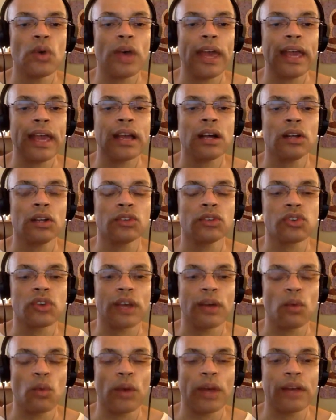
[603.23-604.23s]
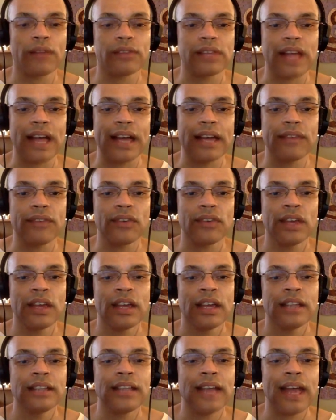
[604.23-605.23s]
a culture and way of life
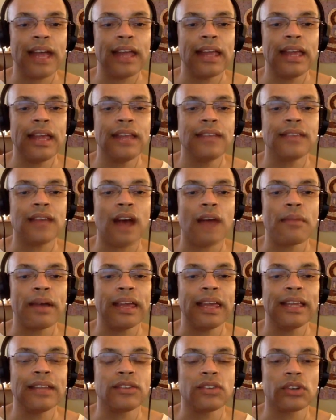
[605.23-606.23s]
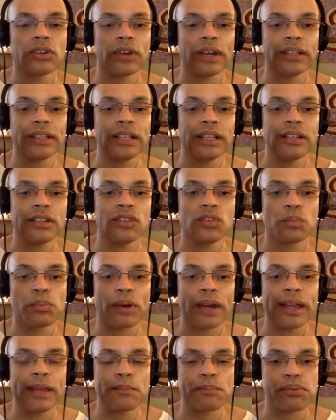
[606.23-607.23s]
that is integrated in its
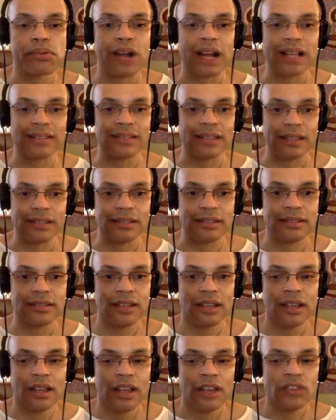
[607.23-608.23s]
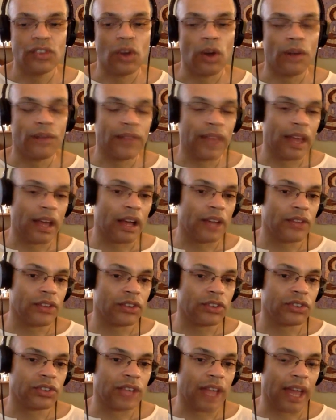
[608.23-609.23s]
brain process. So if they
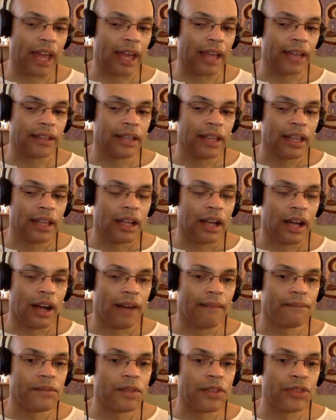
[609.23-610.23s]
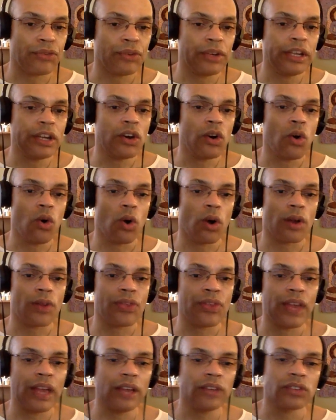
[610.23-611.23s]
understand the three core
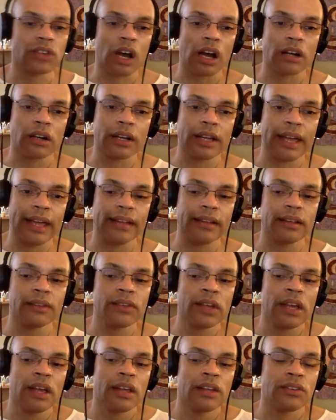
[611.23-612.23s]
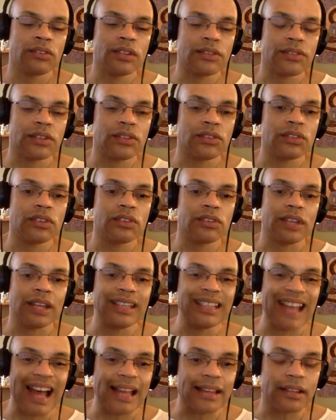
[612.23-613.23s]
things, congregative, synthesis,
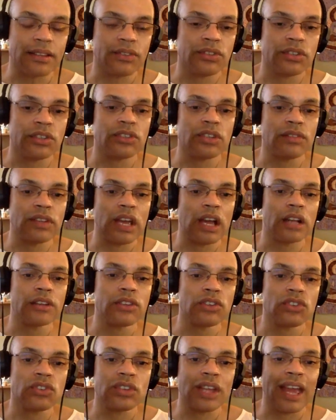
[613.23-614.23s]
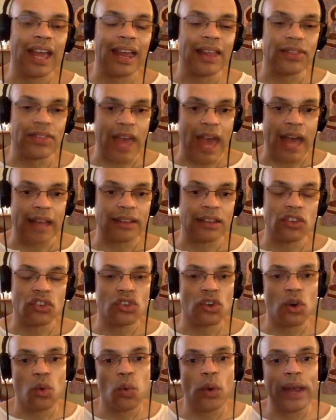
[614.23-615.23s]
analysis, if they understand that, there's
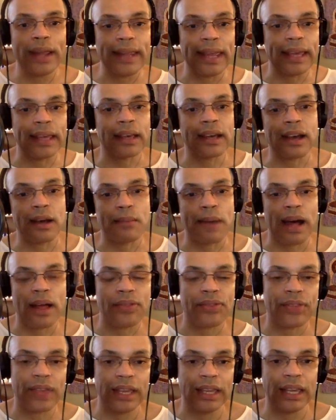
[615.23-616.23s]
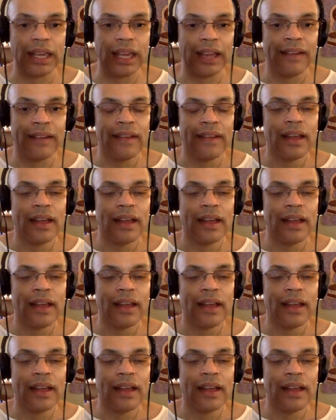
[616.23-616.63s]
no way they could come out thinking